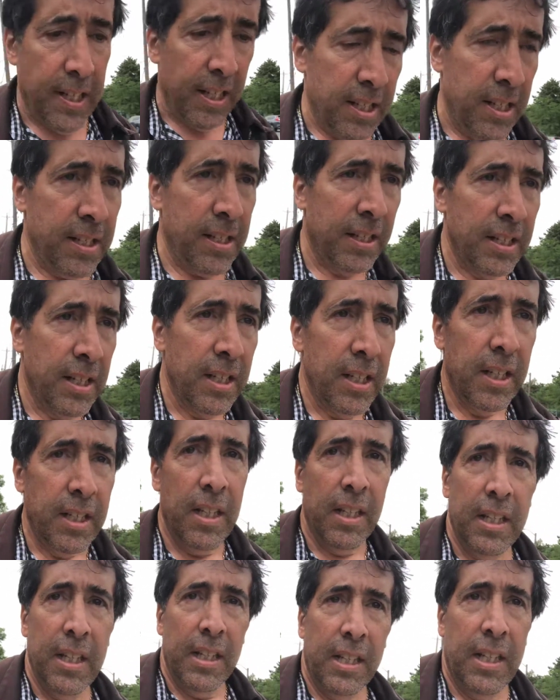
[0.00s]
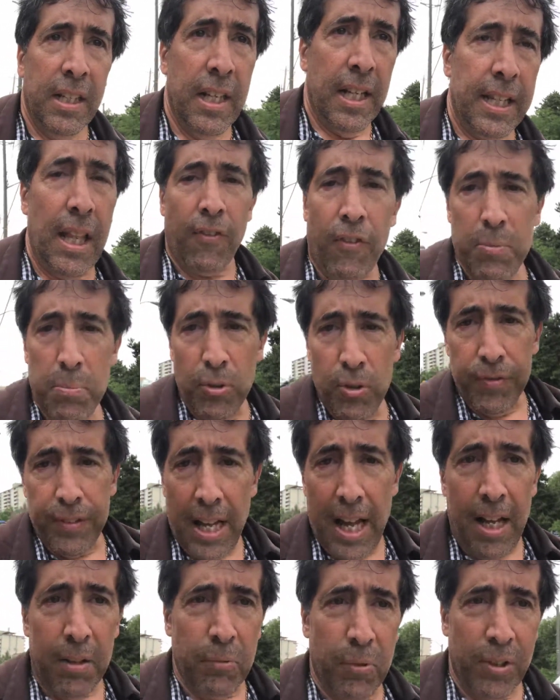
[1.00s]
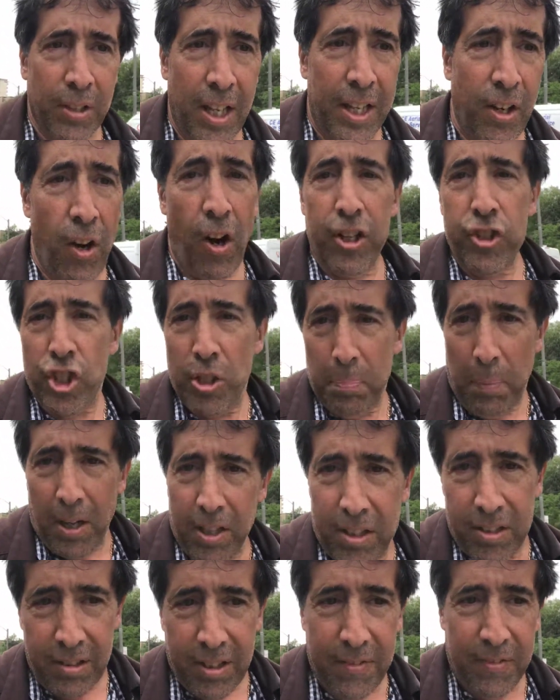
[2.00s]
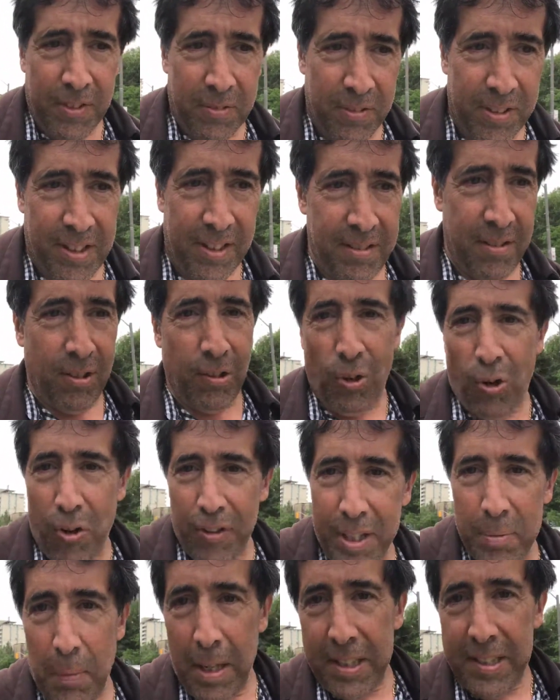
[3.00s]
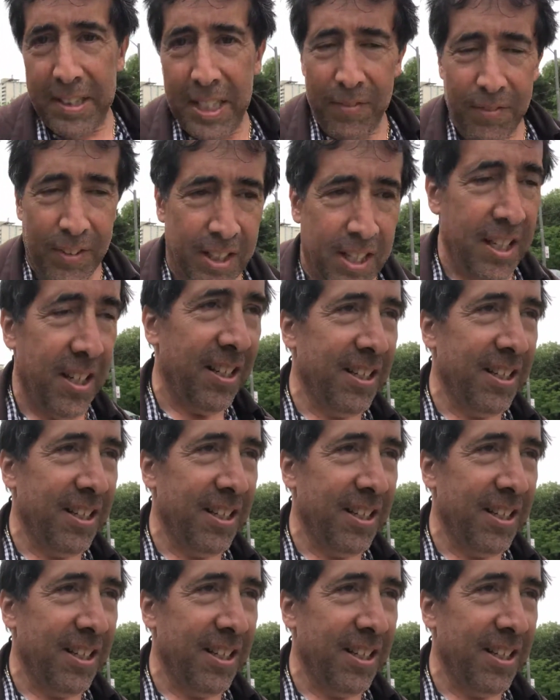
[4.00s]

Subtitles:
And then we moved out. We're like Archie Bunker, living with the glory of Mike Stivic.